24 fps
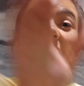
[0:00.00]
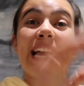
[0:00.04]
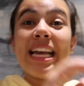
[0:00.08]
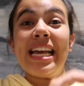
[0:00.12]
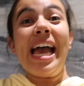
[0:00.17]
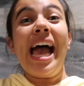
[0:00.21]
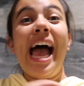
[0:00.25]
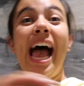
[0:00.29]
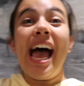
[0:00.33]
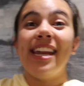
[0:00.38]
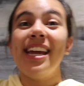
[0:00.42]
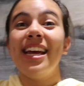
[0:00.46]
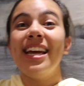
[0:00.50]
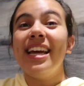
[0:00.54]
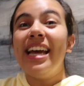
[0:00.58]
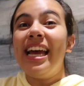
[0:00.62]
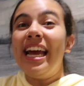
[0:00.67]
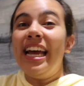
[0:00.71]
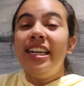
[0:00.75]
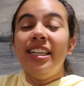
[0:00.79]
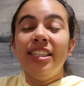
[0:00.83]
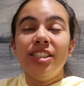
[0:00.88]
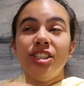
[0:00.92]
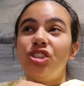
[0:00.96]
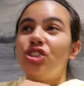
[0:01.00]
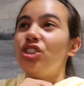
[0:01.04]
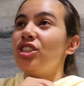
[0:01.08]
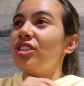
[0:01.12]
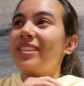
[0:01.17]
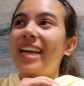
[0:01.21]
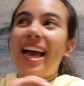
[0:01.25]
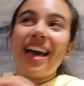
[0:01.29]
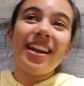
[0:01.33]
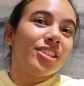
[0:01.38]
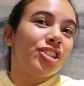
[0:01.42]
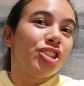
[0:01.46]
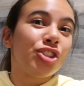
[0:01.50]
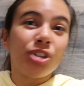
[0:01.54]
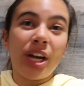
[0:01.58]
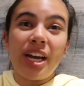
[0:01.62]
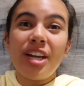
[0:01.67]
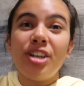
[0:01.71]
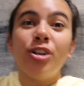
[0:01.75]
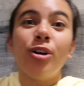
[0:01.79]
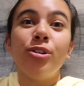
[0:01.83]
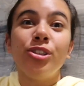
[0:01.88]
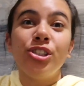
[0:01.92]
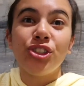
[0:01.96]
like edit and just edit
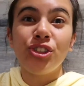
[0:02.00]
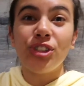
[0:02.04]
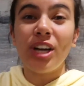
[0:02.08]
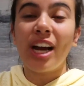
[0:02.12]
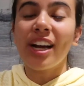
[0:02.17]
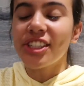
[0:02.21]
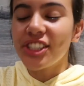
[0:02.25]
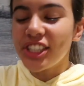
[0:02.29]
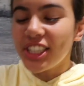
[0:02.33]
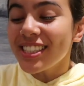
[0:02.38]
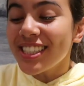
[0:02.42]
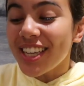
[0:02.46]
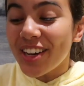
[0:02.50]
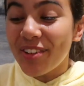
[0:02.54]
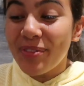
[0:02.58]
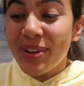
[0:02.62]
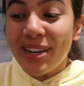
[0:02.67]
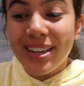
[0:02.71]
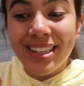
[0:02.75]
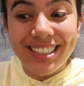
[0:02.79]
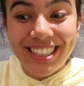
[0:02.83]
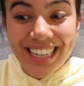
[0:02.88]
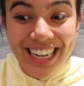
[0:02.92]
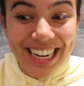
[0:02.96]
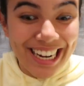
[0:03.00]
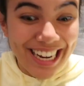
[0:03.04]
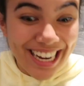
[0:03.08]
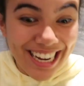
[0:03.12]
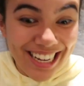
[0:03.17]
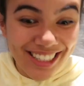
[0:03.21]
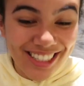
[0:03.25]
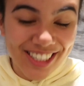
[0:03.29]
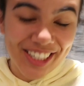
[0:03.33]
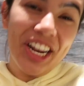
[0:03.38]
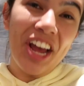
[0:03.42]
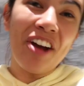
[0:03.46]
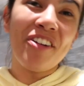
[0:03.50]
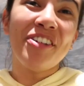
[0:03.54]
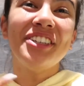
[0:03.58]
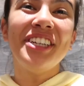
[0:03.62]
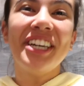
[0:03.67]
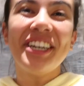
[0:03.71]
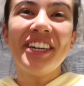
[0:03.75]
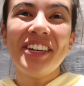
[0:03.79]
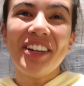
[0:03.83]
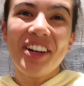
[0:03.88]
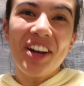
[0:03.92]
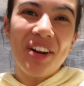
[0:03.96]
straight, no distractions, and we did it. So now we're
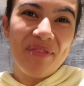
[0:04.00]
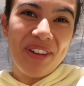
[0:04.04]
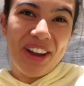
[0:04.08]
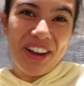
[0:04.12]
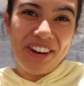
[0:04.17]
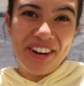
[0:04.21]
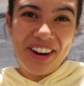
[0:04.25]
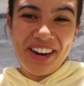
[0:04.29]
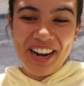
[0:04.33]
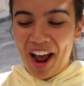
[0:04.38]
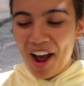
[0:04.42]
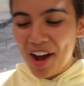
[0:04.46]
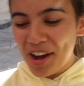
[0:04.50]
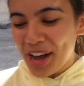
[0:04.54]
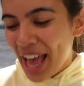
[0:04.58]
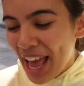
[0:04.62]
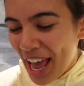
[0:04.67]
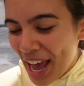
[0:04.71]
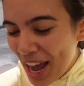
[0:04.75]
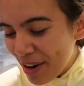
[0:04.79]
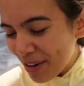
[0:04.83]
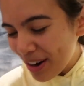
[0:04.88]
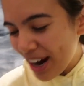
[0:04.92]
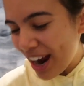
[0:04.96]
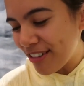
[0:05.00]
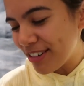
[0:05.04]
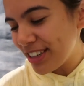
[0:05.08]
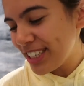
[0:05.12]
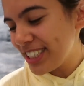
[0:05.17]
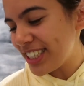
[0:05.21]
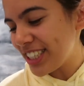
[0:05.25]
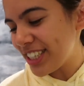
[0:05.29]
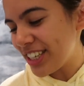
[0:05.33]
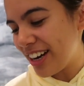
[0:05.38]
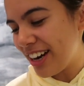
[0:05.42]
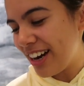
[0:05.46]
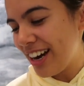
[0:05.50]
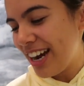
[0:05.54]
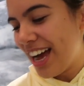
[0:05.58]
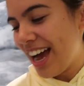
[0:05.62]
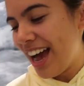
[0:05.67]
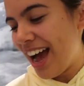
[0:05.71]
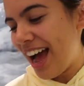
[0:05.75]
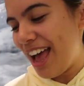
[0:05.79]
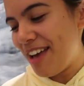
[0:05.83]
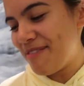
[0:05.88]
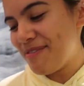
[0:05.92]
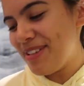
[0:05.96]
taking our break right now. We're having dinner.
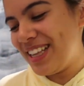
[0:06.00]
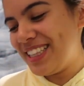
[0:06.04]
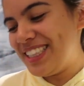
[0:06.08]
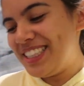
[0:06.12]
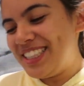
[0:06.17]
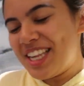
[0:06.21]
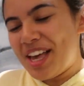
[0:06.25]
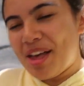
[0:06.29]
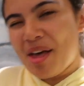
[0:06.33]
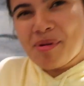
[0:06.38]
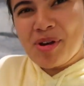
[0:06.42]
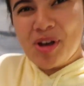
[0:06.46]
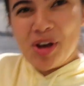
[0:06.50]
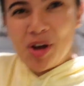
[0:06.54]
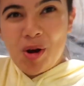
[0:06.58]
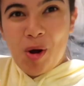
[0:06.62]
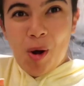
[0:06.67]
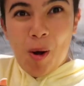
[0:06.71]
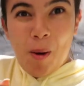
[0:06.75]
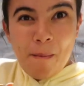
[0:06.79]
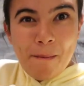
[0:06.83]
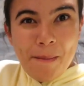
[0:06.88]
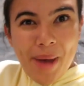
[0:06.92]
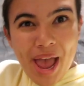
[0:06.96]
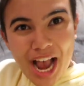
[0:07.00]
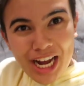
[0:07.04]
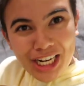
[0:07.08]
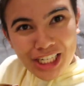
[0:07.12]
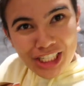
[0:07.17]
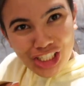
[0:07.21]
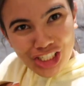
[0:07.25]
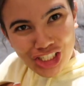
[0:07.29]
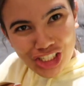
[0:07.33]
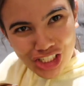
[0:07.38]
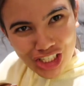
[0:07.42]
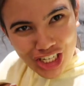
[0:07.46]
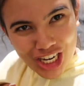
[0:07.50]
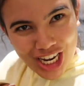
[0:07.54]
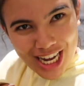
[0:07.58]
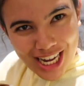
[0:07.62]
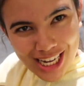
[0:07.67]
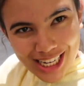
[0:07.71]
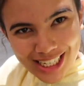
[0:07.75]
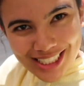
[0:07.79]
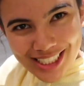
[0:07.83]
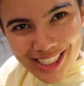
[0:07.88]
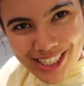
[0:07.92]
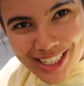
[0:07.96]
I made some good old mac and
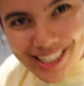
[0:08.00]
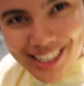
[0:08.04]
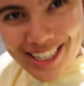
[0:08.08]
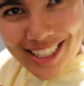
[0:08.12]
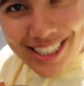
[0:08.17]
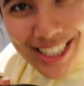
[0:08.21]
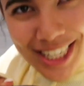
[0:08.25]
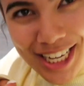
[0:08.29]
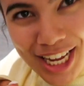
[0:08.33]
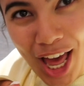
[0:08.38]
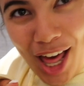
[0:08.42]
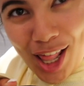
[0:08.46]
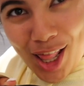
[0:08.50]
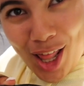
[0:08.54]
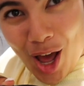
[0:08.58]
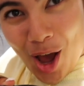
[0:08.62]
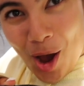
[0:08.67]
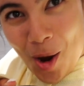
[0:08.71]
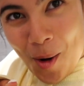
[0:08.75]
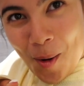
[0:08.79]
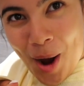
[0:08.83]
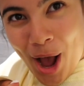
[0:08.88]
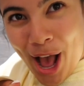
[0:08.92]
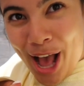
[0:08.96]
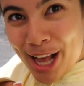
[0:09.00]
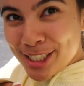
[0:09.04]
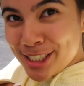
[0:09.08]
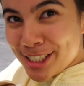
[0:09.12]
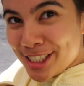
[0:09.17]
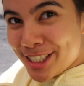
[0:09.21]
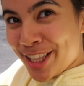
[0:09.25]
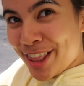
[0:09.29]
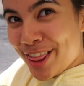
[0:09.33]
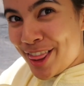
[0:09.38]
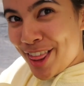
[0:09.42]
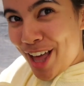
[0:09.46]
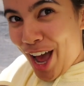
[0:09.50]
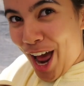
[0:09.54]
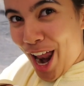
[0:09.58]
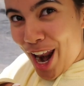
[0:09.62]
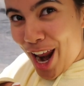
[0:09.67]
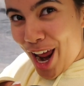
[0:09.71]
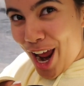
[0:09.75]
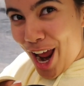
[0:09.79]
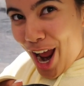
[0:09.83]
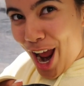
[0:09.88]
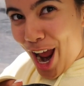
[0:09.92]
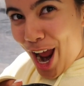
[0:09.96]
cheese. Look at this yellow
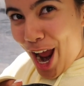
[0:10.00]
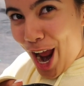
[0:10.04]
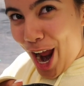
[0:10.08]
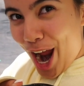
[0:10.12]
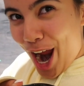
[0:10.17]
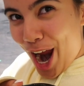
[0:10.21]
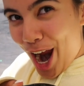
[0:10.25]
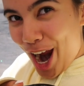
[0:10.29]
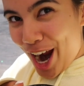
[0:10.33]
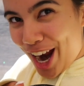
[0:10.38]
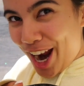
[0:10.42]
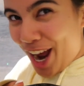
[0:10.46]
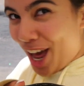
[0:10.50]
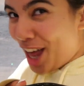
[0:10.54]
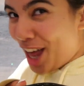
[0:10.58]
aesthetic,